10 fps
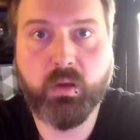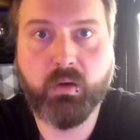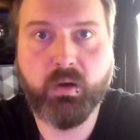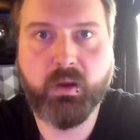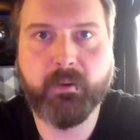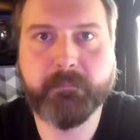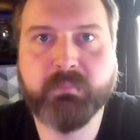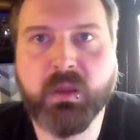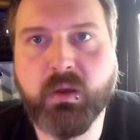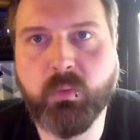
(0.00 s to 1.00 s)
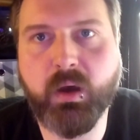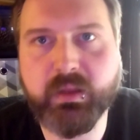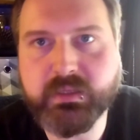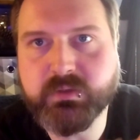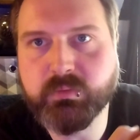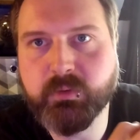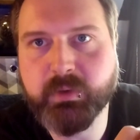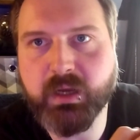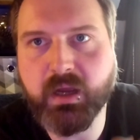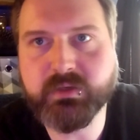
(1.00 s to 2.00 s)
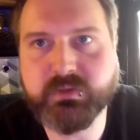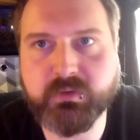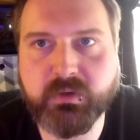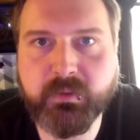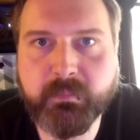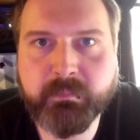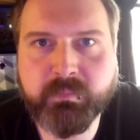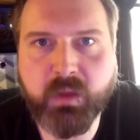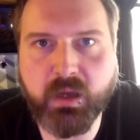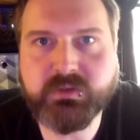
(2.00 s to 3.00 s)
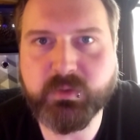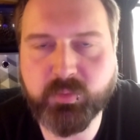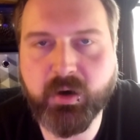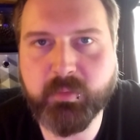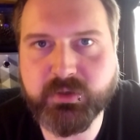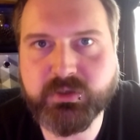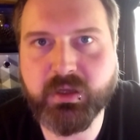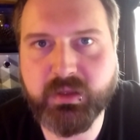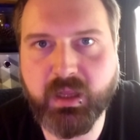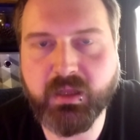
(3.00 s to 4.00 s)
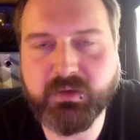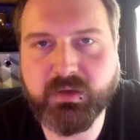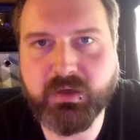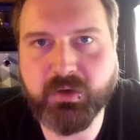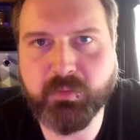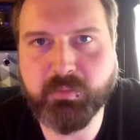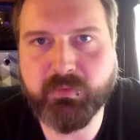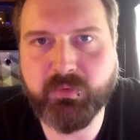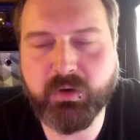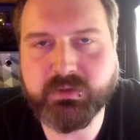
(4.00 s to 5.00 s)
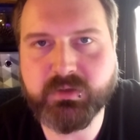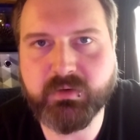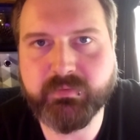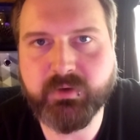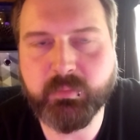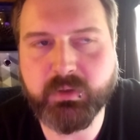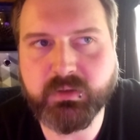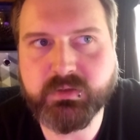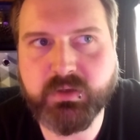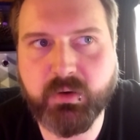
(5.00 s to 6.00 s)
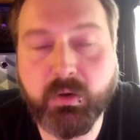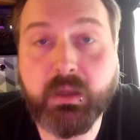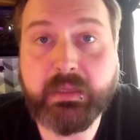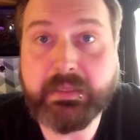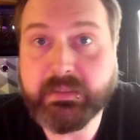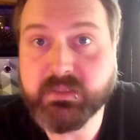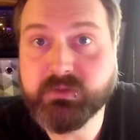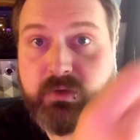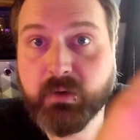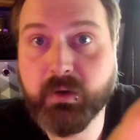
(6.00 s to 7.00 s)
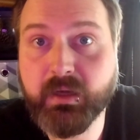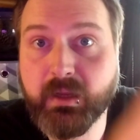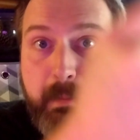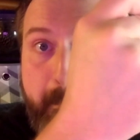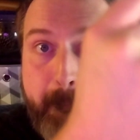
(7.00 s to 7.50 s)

All right. Wow, that's a real big eyesore. I should have probably shut that, before I started filming. So let's do that right now.